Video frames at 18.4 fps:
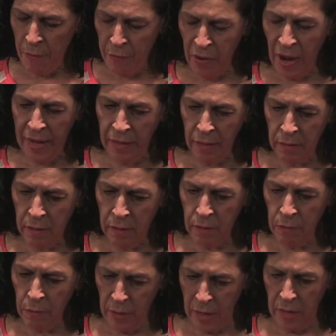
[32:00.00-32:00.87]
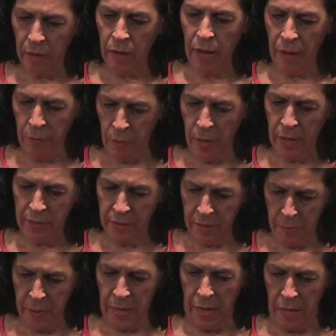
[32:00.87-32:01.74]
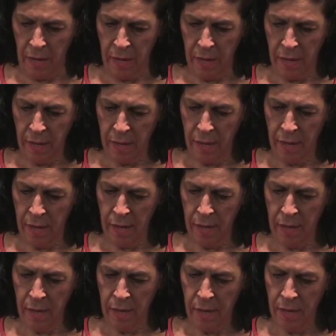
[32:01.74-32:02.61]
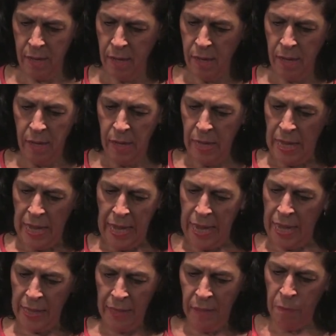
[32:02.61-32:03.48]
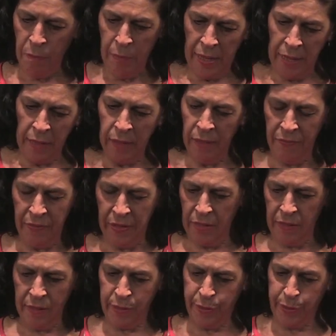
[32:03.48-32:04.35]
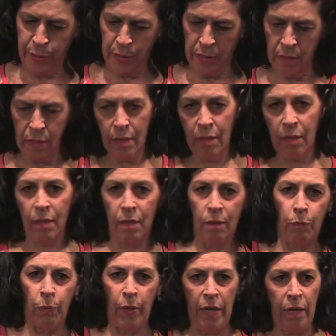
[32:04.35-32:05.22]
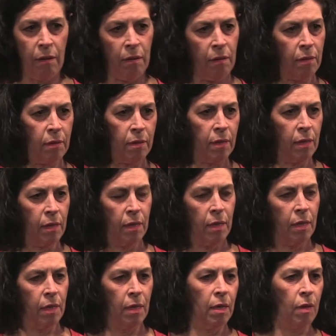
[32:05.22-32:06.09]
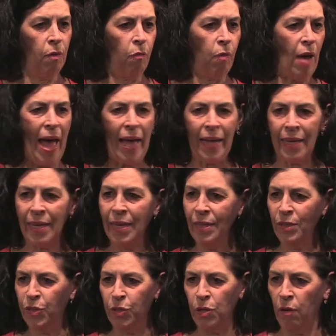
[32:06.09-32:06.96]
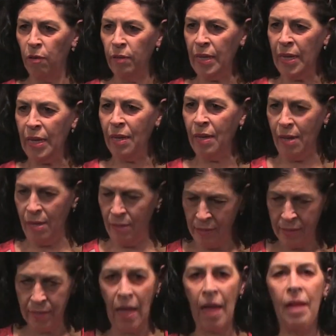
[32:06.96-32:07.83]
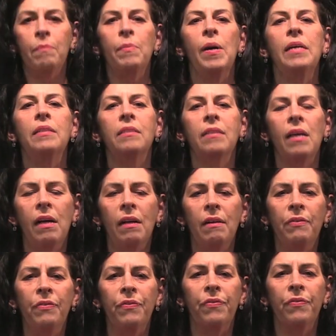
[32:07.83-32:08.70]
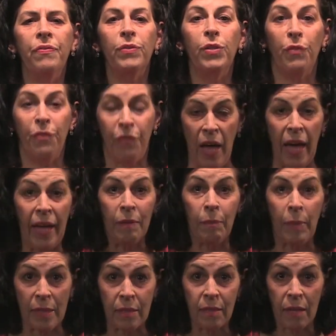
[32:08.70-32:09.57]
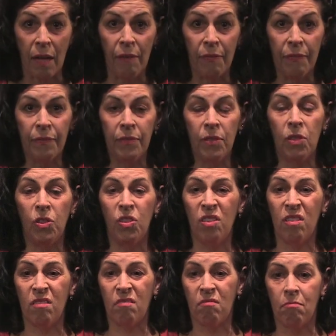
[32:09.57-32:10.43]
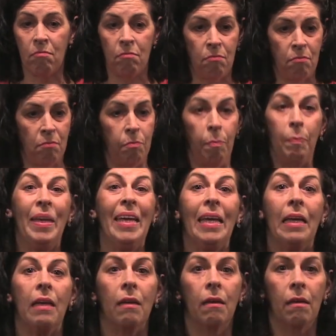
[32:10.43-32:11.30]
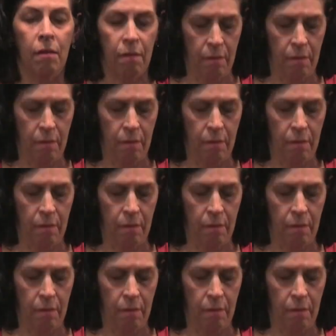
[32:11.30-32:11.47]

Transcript: I'm right where I want to be. In the middle of this weird, wacky journey inside myself to find myself, to just be.